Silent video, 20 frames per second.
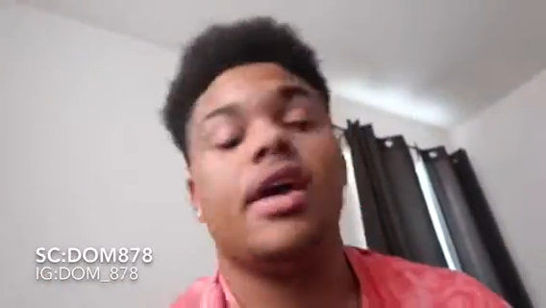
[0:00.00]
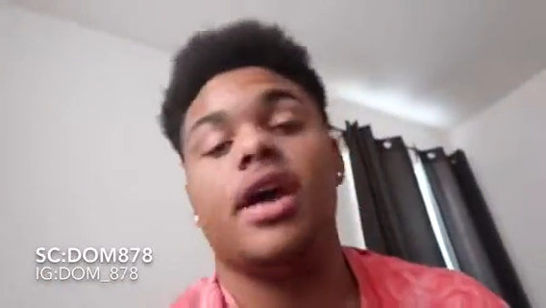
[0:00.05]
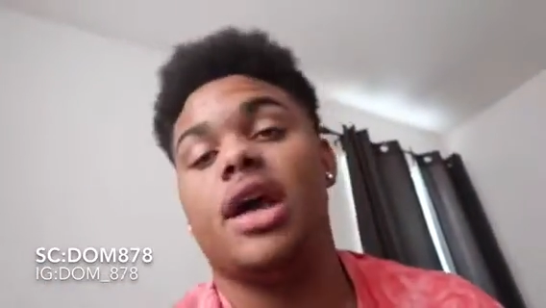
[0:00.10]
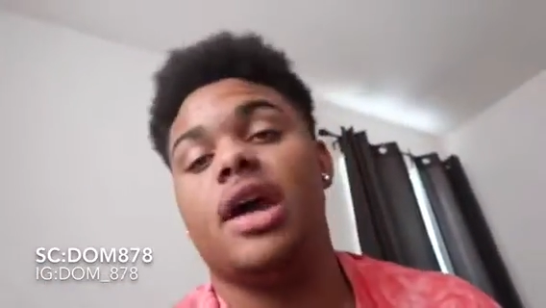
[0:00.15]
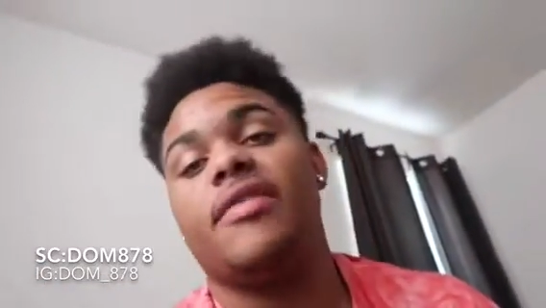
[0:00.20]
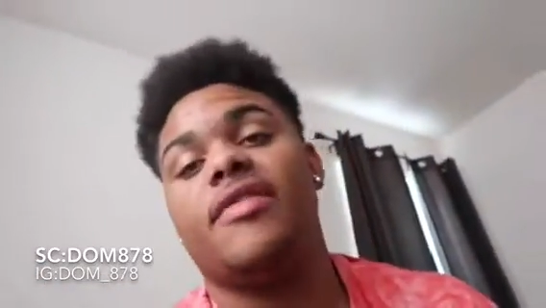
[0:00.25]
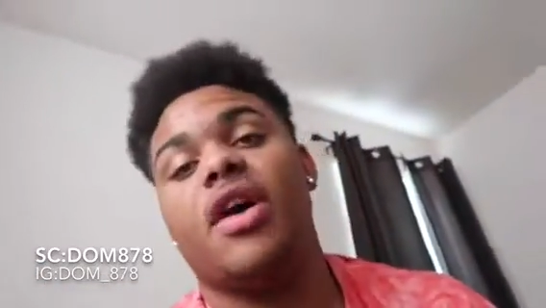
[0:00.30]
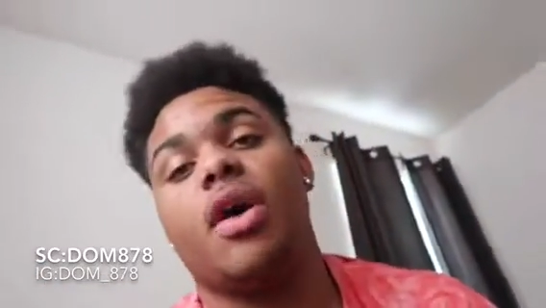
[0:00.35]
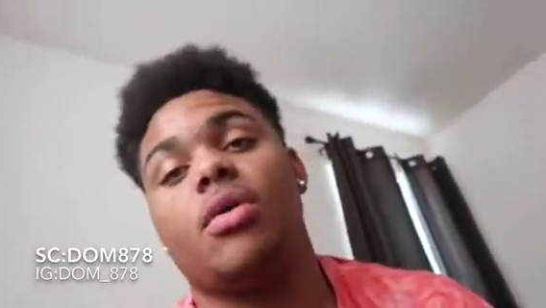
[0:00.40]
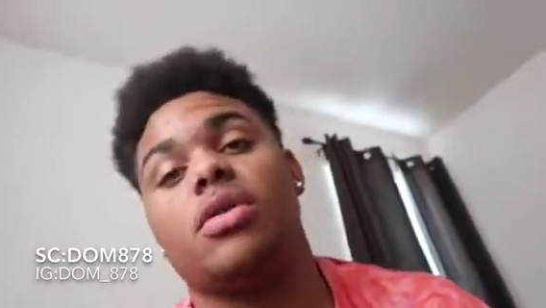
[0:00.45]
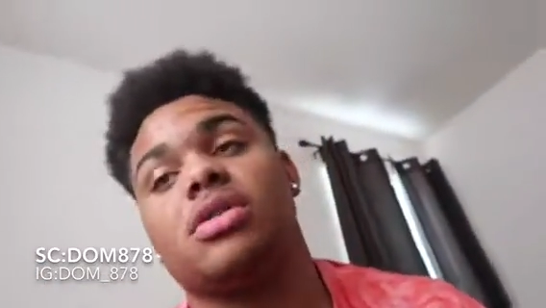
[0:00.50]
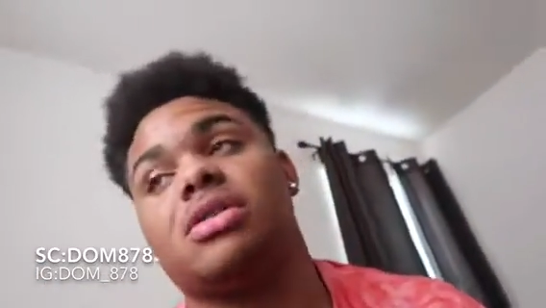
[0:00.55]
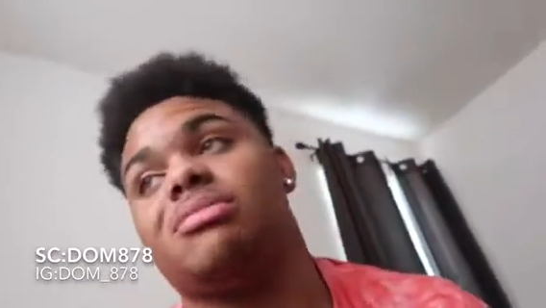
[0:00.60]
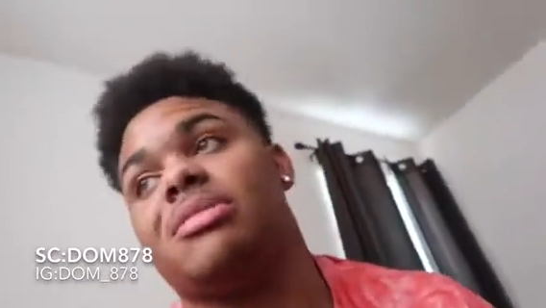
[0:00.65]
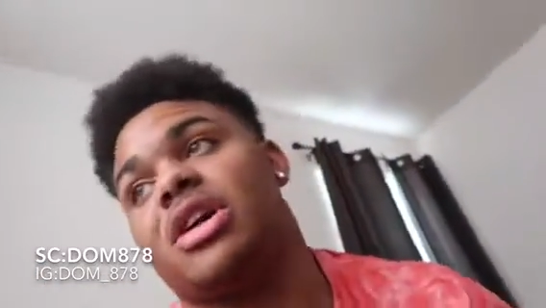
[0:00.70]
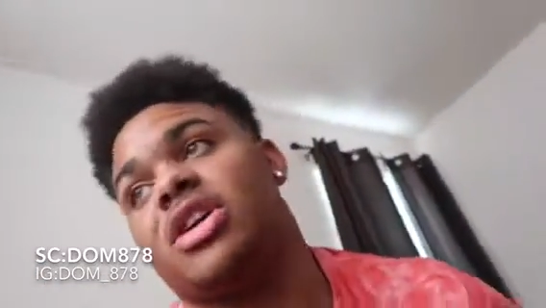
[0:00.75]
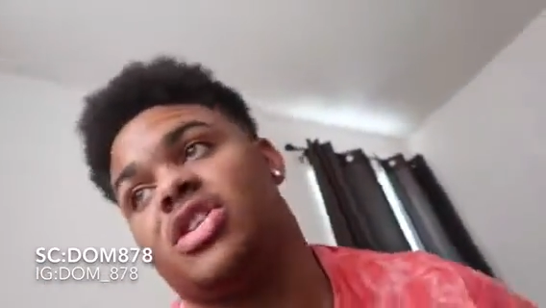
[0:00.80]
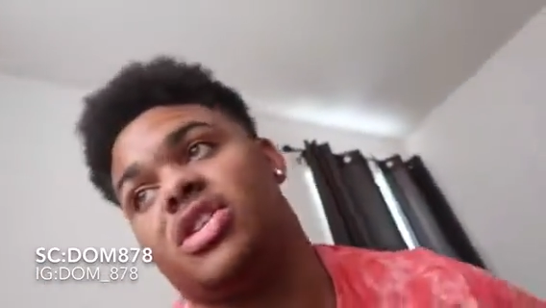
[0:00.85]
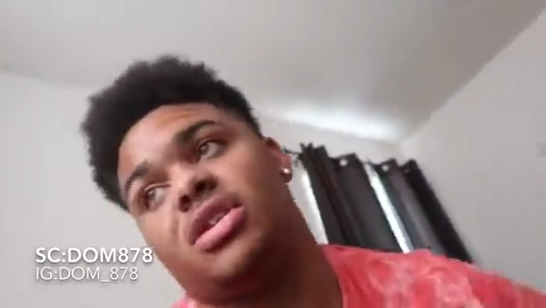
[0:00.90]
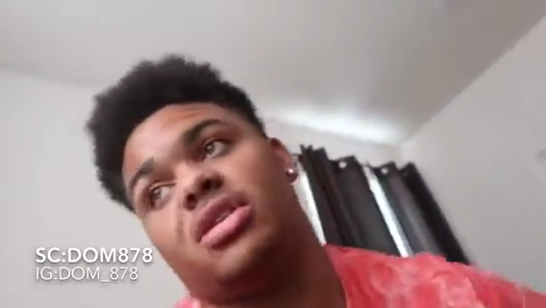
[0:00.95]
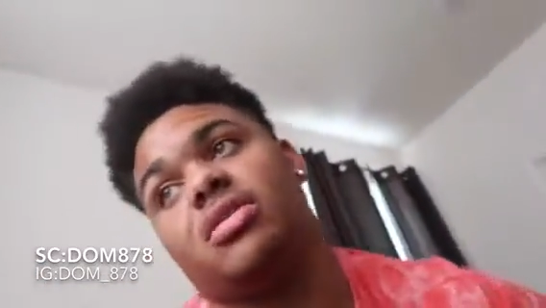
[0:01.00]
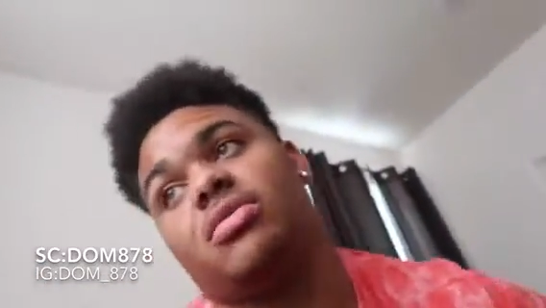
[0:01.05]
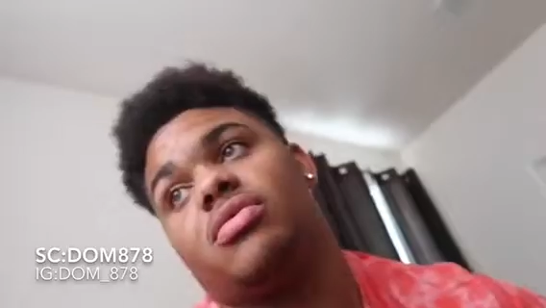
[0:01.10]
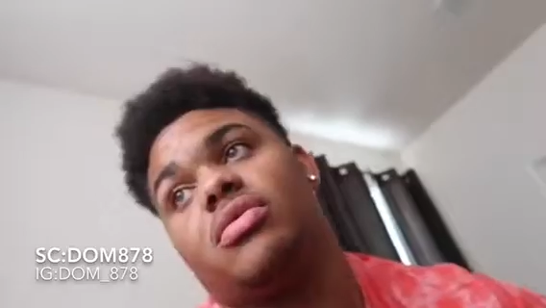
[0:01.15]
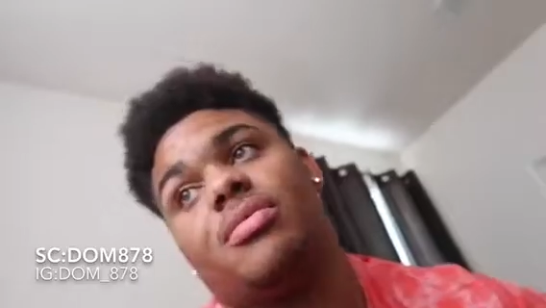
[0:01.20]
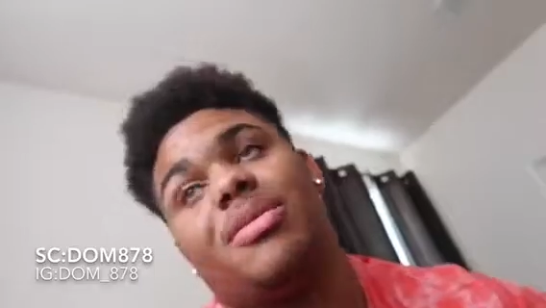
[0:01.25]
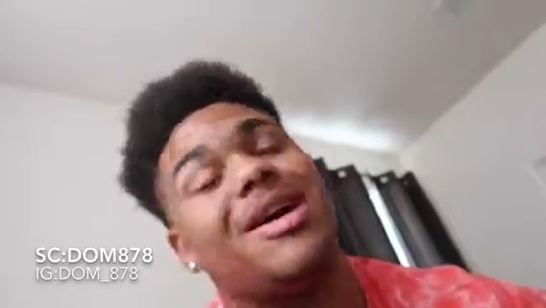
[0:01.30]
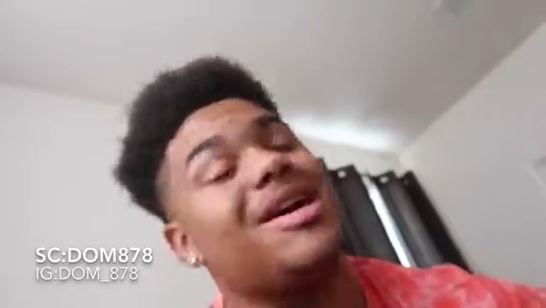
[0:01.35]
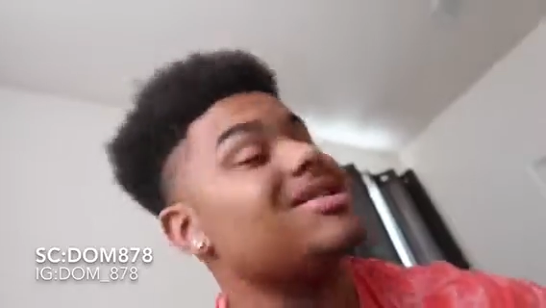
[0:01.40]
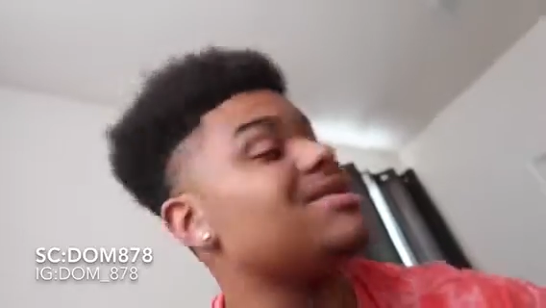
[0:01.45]
If y'all was on my channel
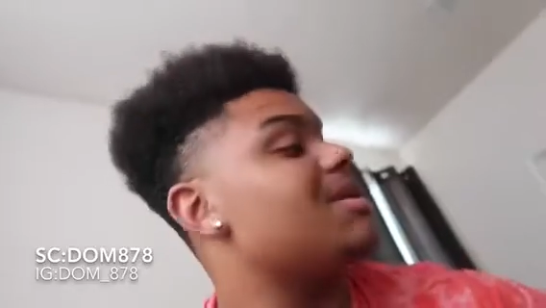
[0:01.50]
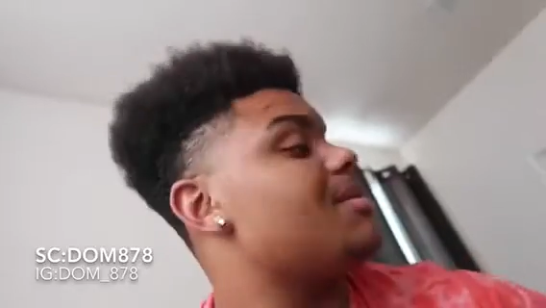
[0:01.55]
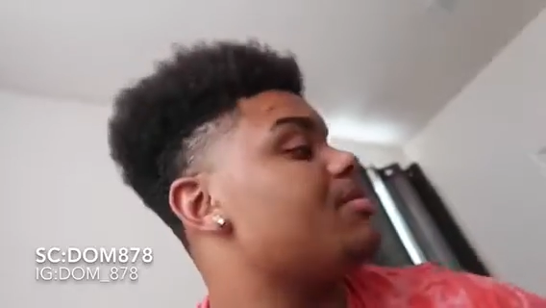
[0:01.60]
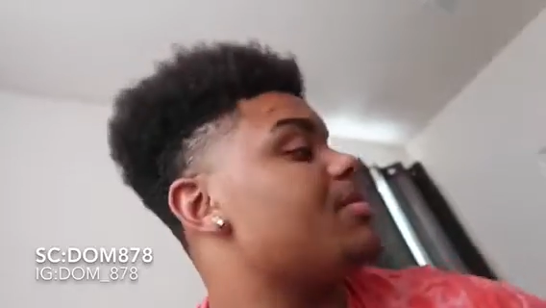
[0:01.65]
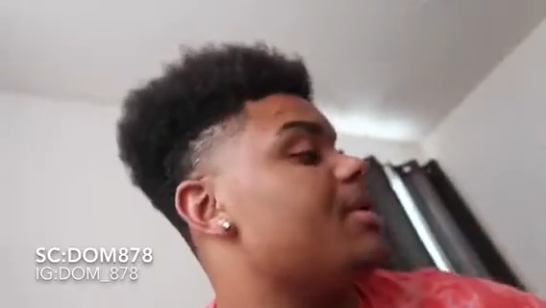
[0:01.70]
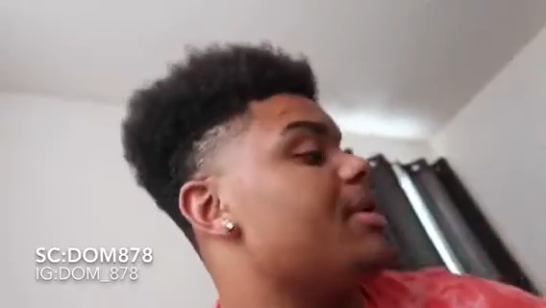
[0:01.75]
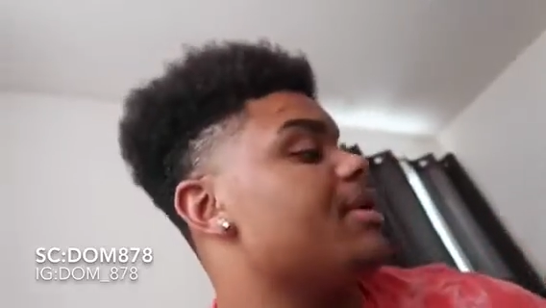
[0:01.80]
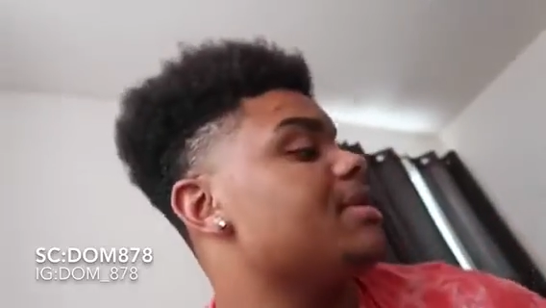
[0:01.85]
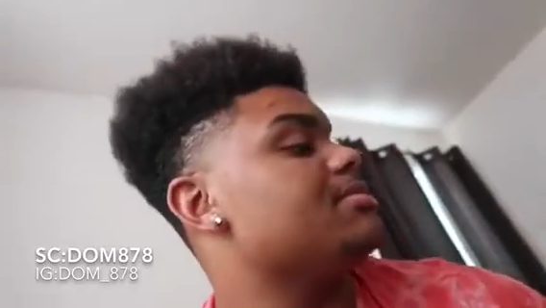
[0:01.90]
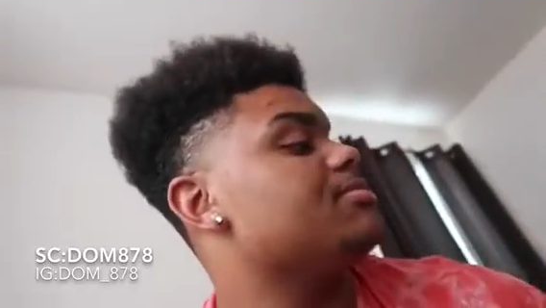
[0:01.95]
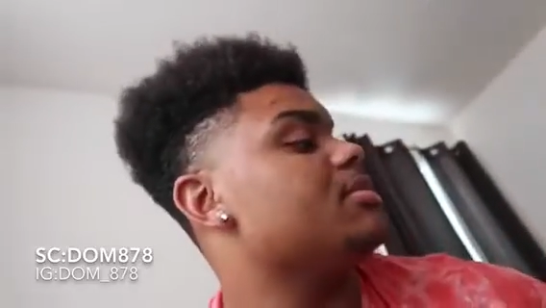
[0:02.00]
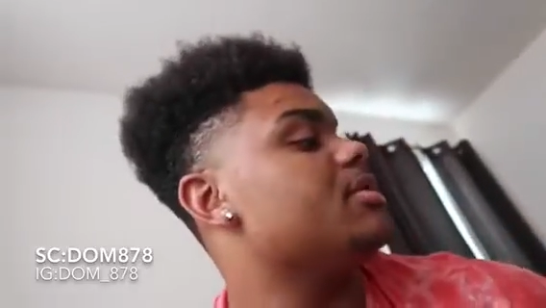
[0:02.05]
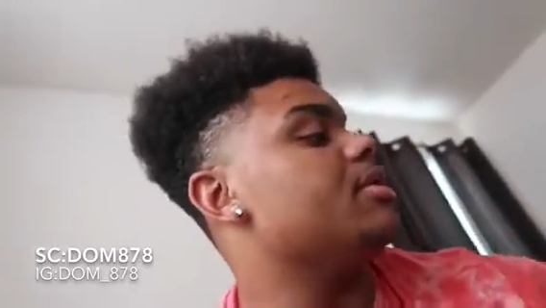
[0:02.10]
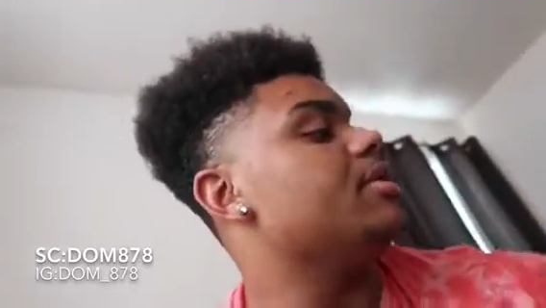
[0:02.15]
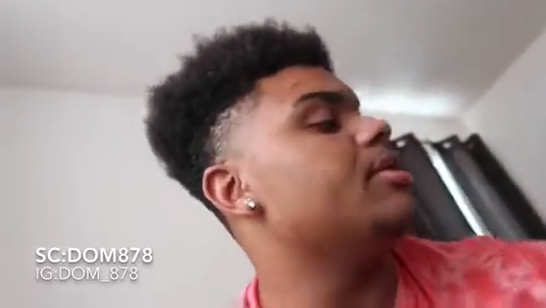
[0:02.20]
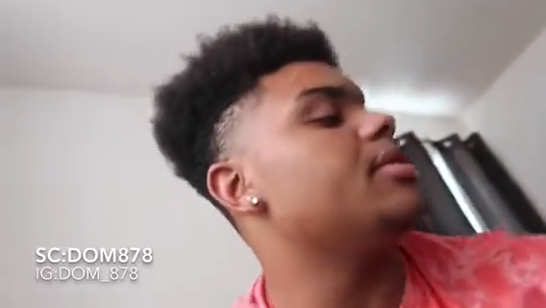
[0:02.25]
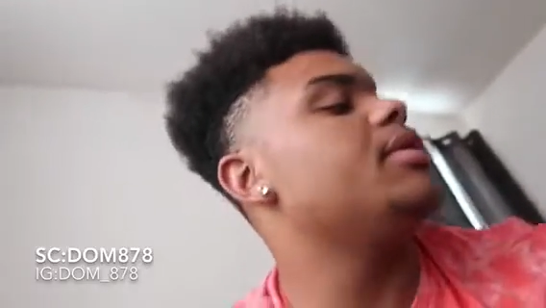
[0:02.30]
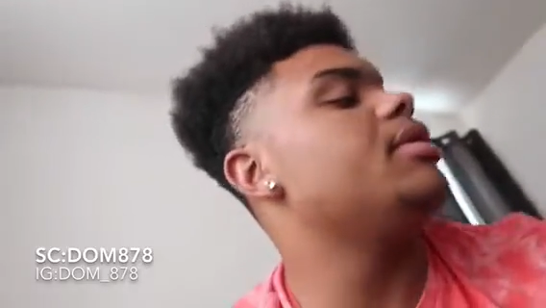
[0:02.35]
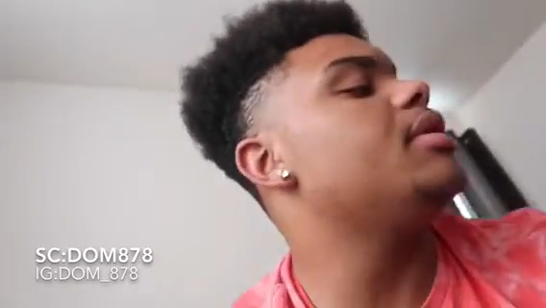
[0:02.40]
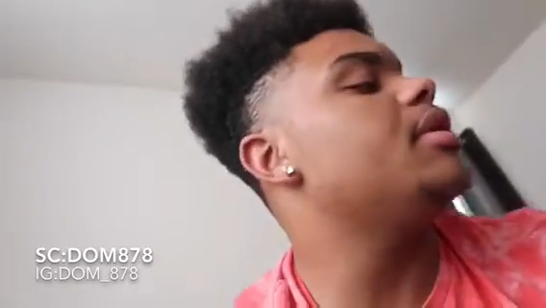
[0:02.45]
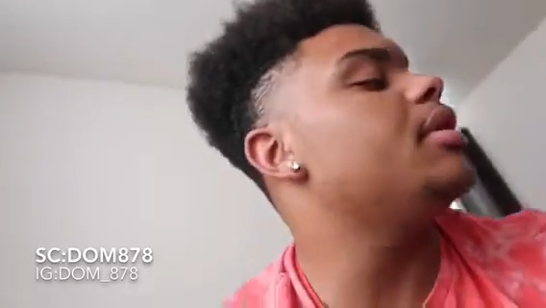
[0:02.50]
the past couple days, but